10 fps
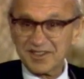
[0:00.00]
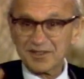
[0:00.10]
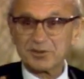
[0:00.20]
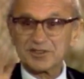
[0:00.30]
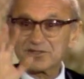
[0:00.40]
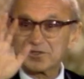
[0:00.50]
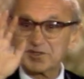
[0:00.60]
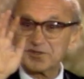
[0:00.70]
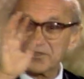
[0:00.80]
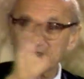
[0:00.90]
what's
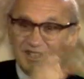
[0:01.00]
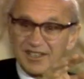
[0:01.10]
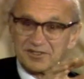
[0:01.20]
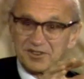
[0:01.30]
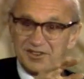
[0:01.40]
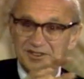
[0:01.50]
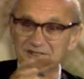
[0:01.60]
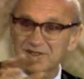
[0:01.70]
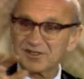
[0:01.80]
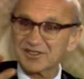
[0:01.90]
true for the country as a
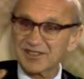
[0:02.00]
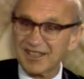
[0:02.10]
whole is the